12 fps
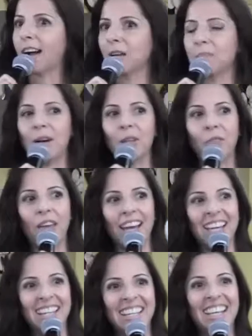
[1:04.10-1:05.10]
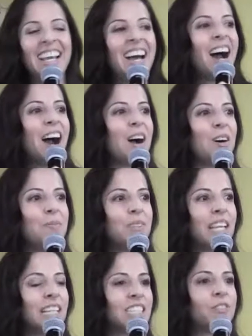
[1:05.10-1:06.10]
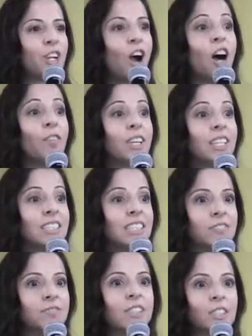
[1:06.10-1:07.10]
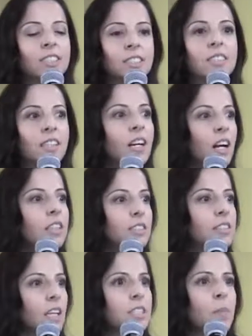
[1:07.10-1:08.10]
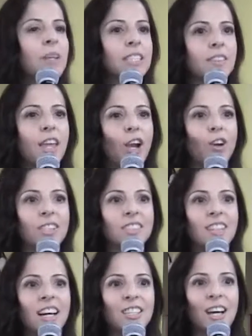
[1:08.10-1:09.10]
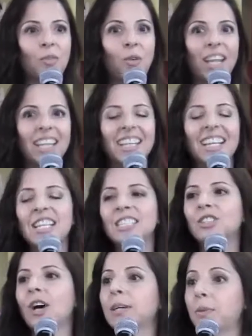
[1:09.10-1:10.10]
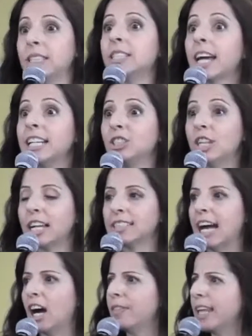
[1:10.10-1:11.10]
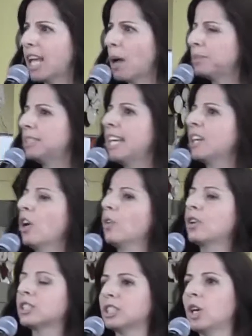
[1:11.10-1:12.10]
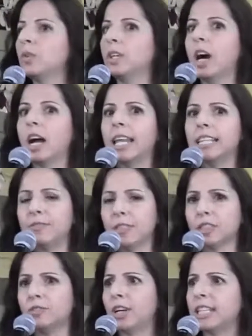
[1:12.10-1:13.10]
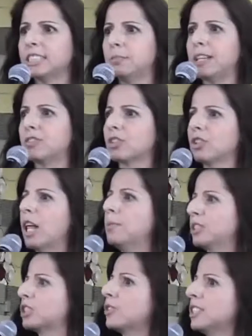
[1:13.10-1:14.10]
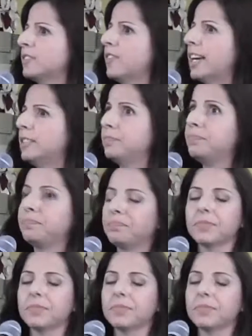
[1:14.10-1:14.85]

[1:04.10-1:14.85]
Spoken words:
to talk about that. It's very obvious. It feels, something's there. It's not right. So I went to get it checked out, and they kept saying, oh, you're so young, and it feels very symmetrical. I'm sure it's fine.